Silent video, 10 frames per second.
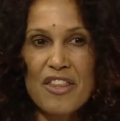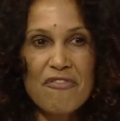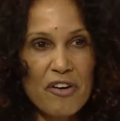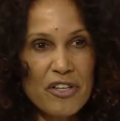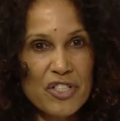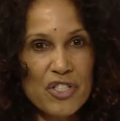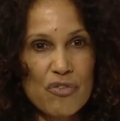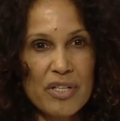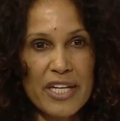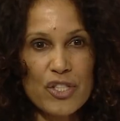The first is
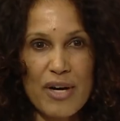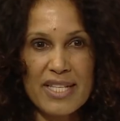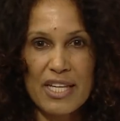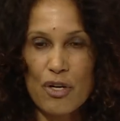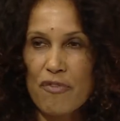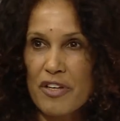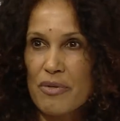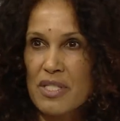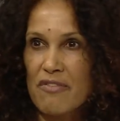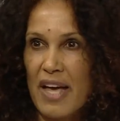really addressing
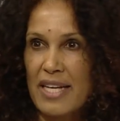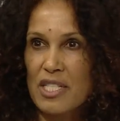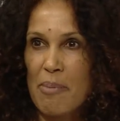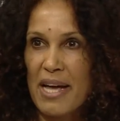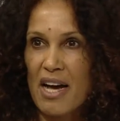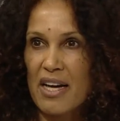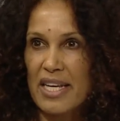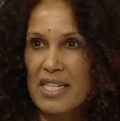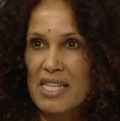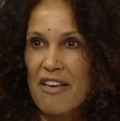overuse of
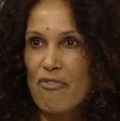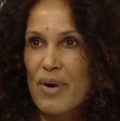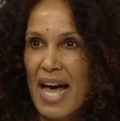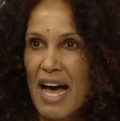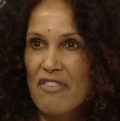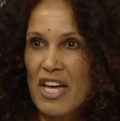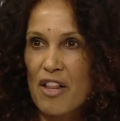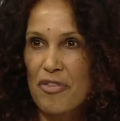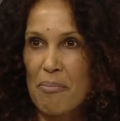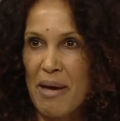antibiotics. If we have a
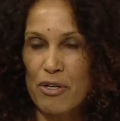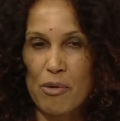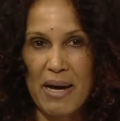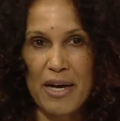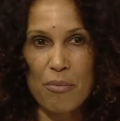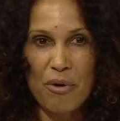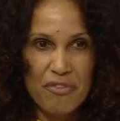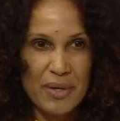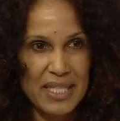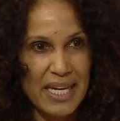healthy microbiome,
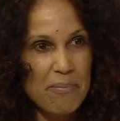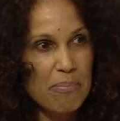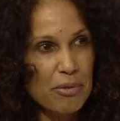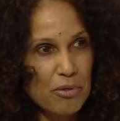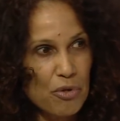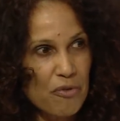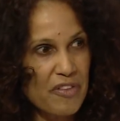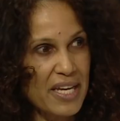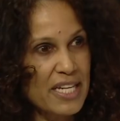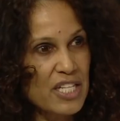if you can improve the